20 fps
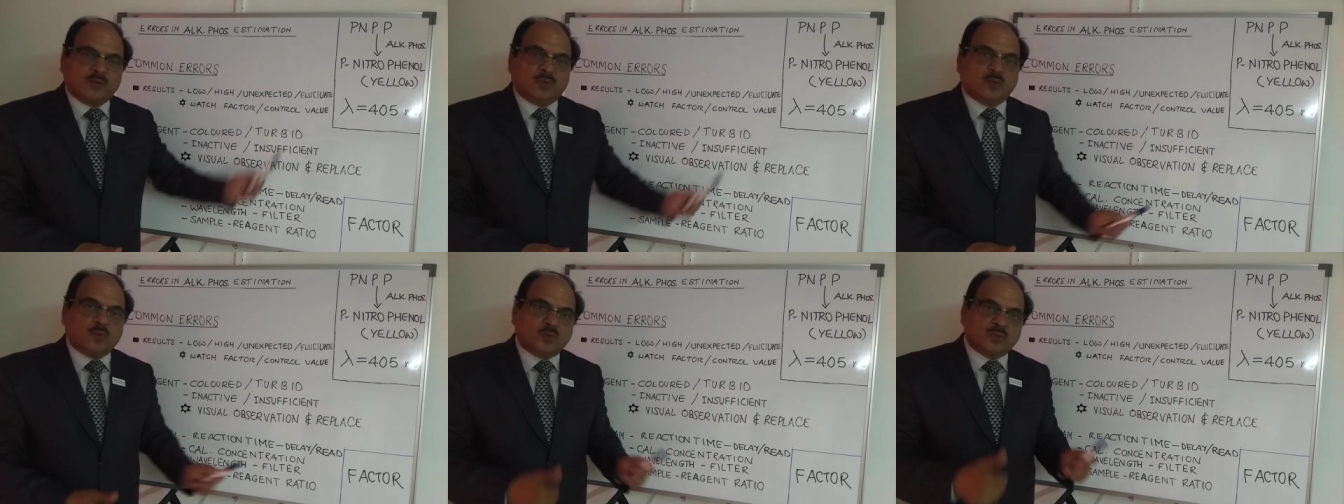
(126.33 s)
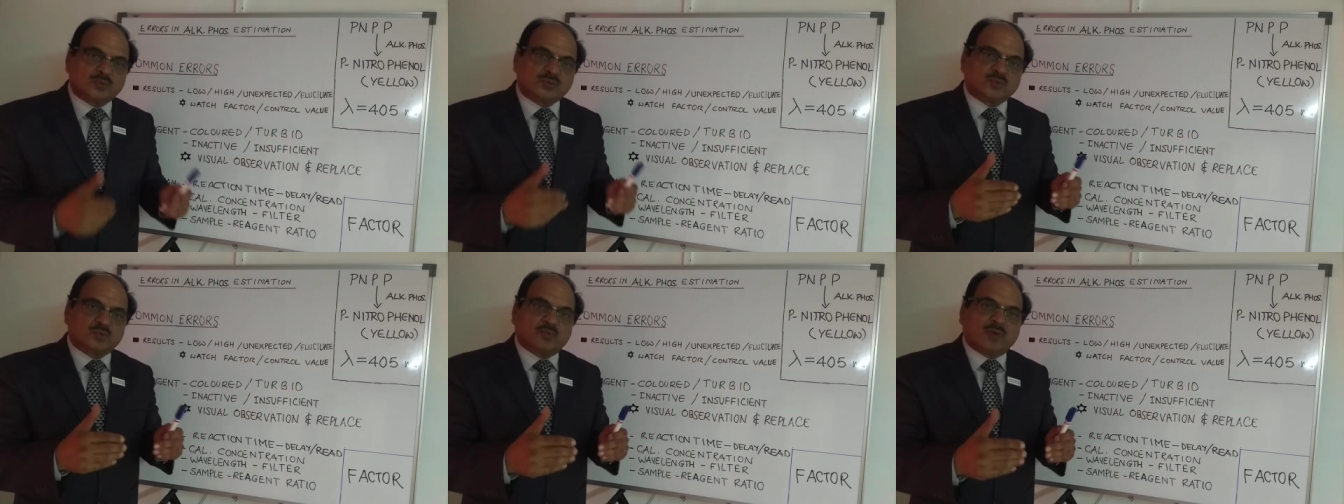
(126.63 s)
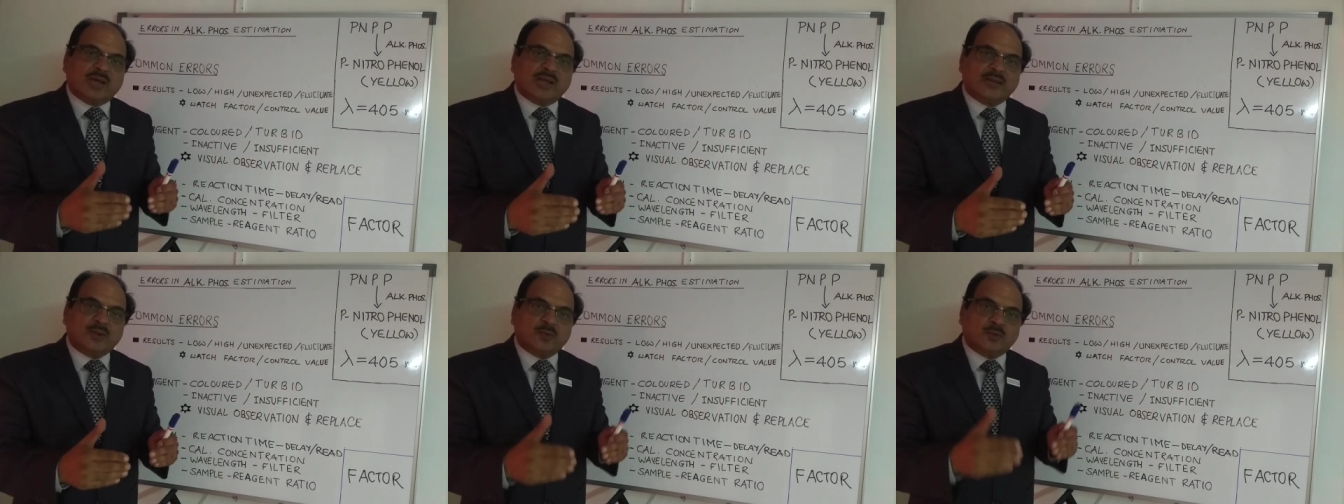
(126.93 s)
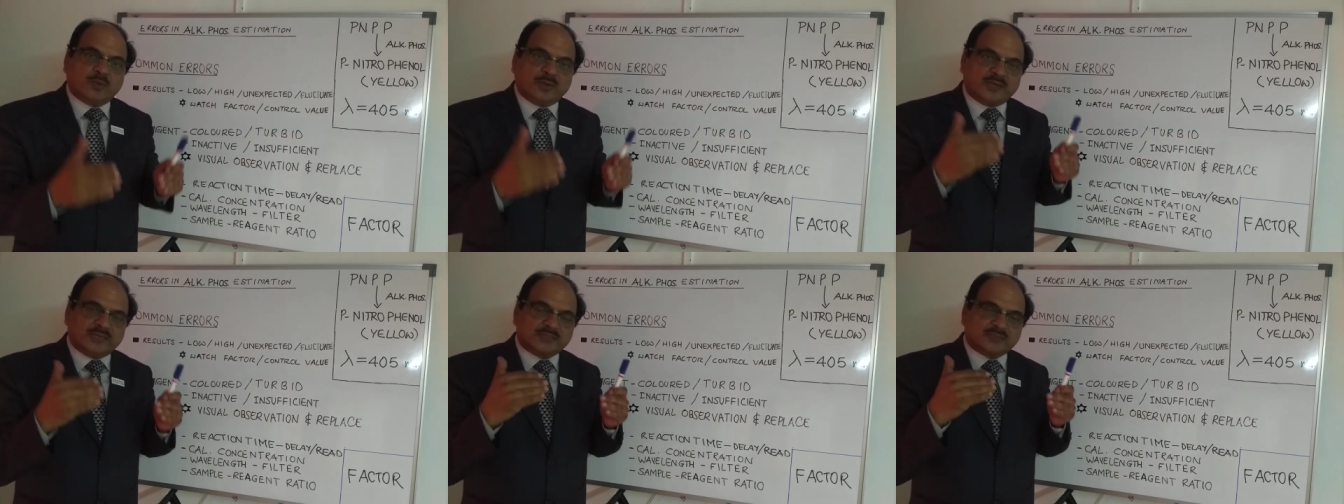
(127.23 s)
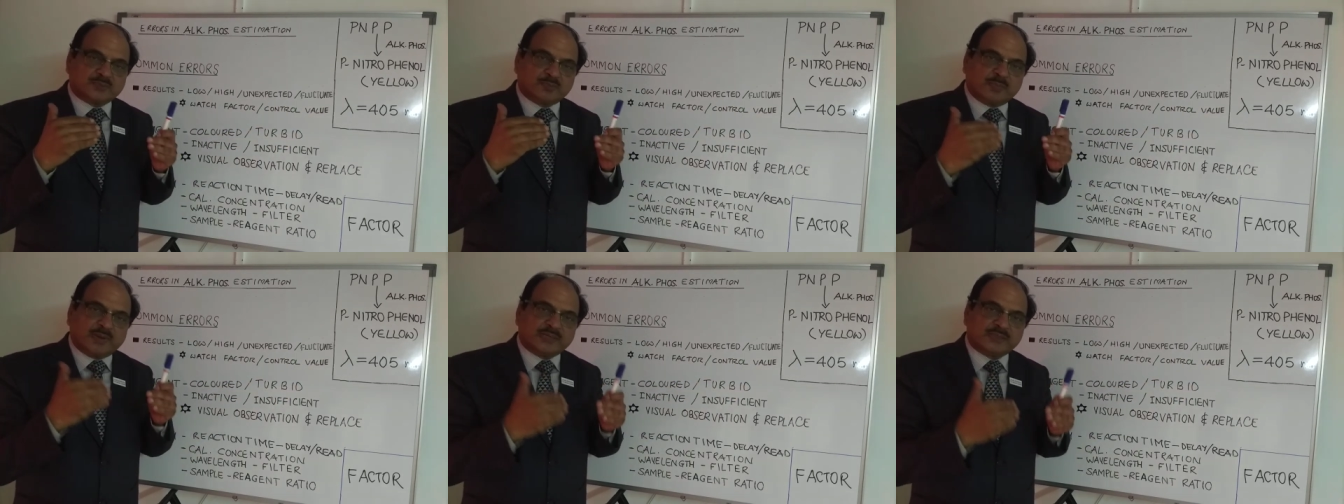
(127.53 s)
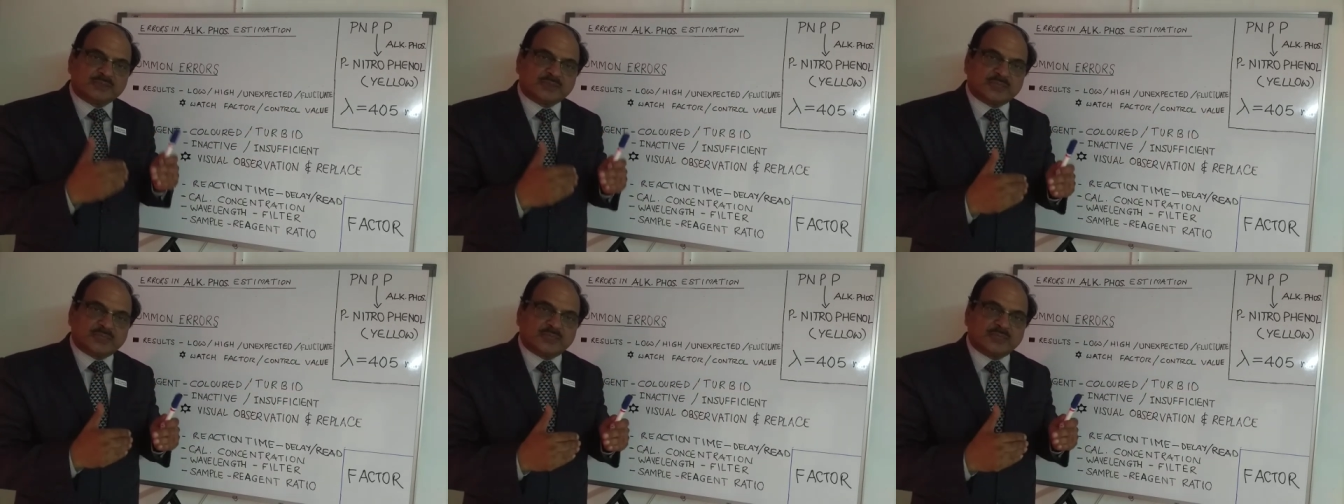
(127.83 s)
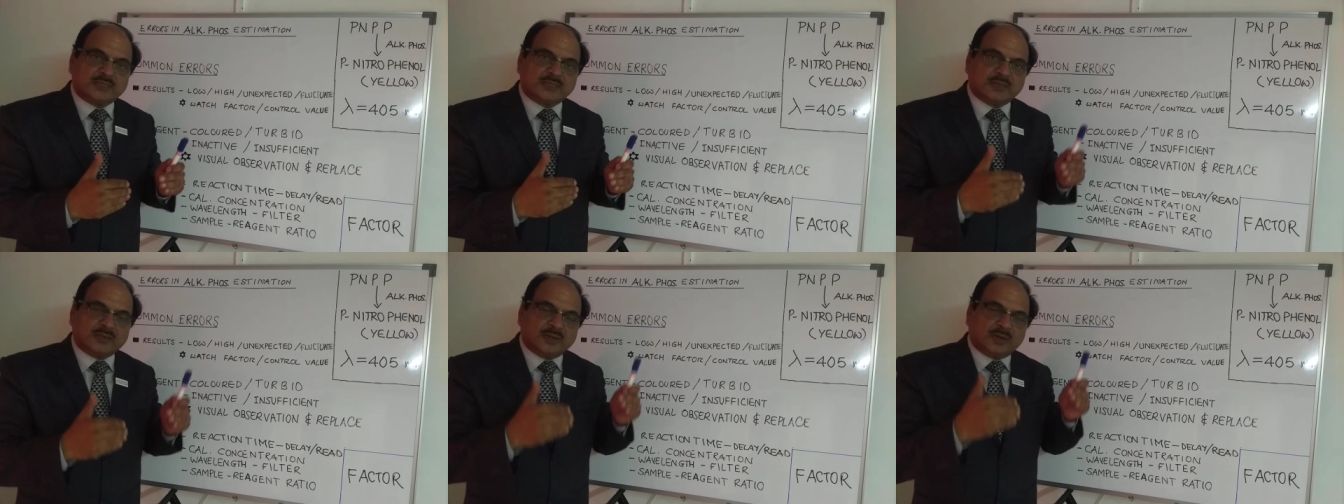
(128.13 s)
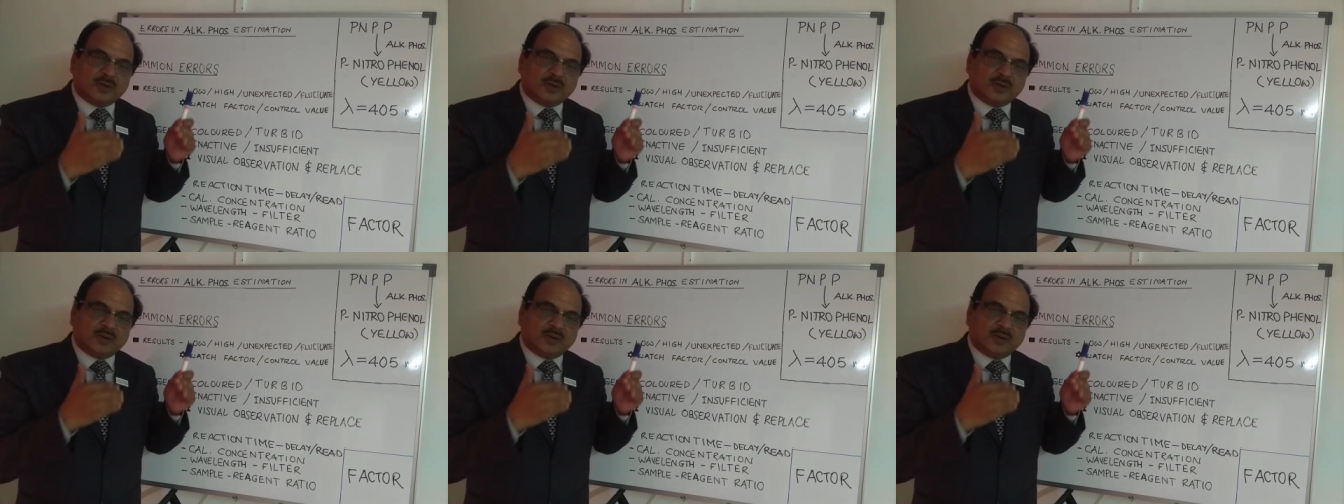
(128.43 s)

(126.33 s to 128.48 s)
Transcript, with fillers: whose value is mentioned